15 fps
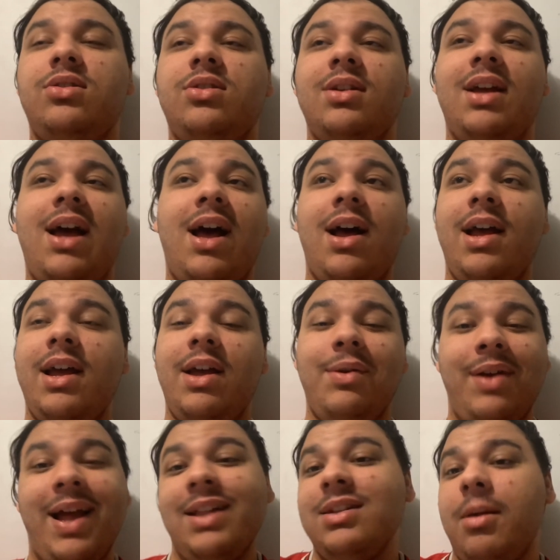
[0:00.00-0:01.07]

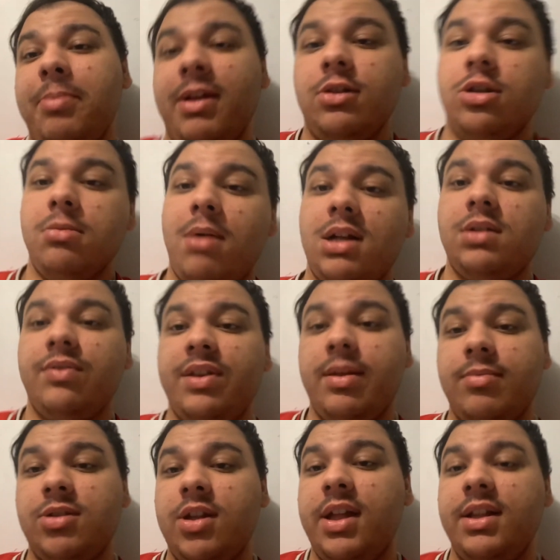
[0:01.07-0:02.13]
ended up being too much for them.
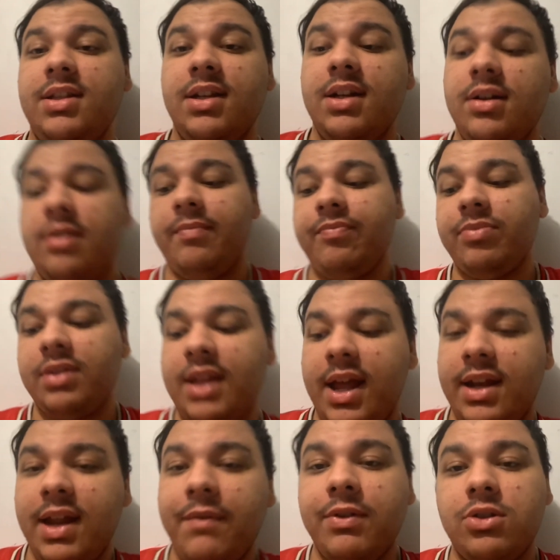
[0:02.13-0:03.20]
So they
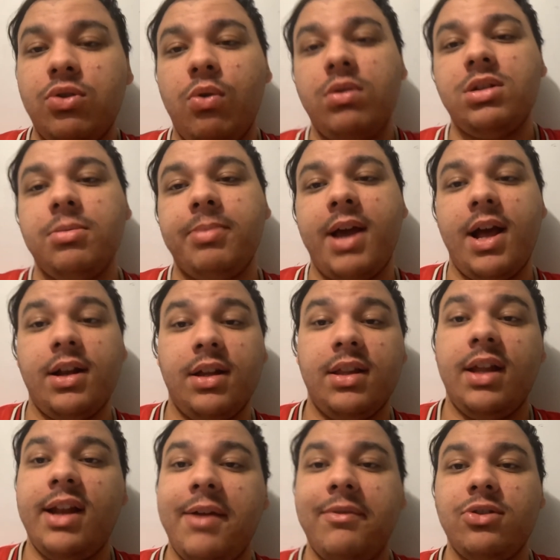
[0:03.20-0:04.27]
never talked about it. They
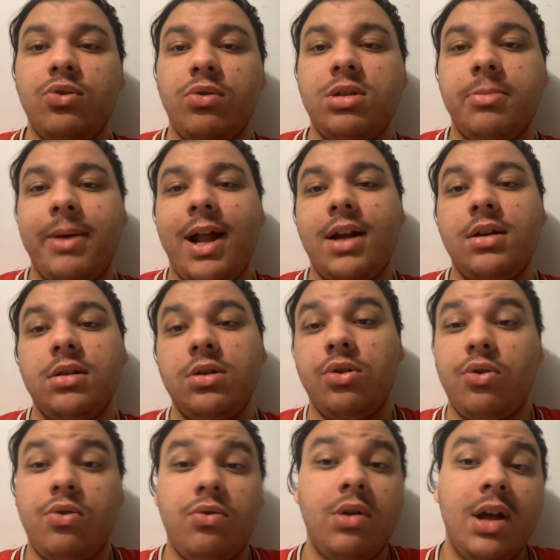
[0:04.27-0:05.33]
never talked about it at
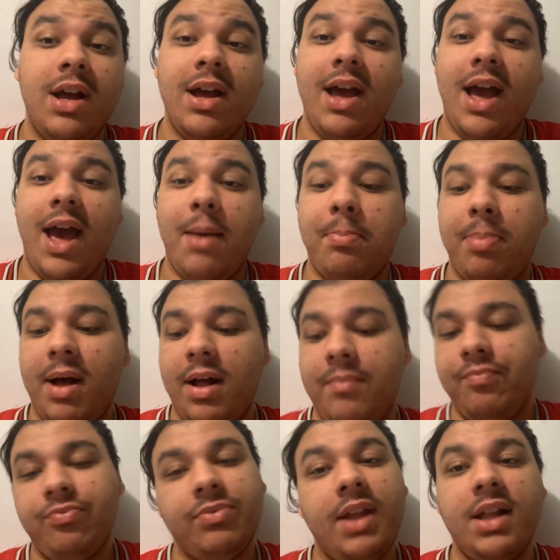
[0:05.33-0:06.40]
all. But
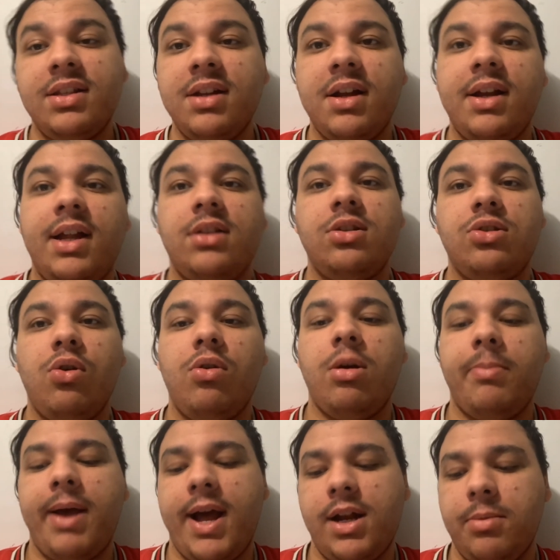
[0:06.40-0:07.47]
they didn't need to talk
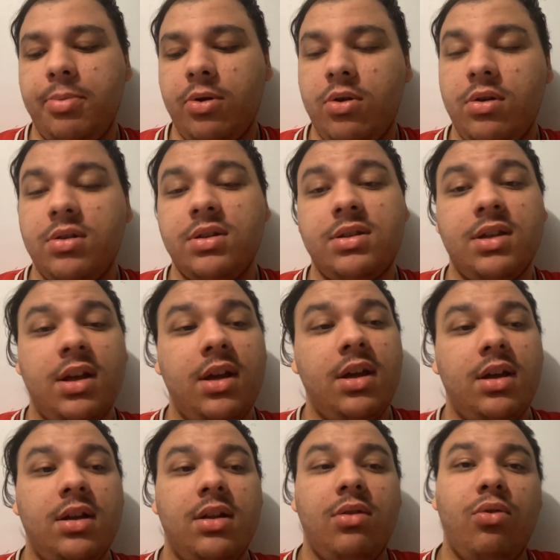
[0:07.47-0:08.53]
about it, because
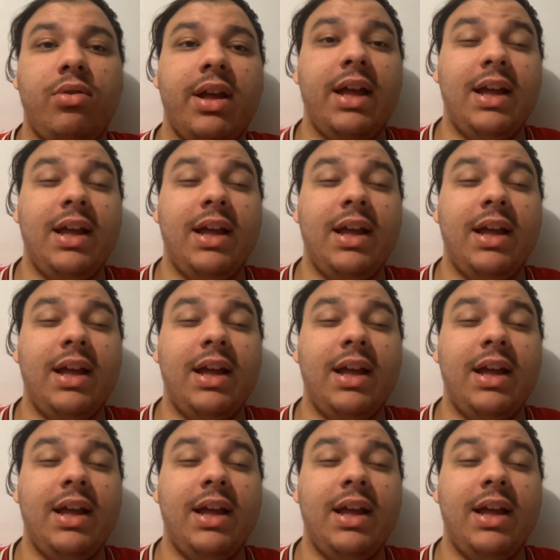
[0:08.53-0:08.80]
look,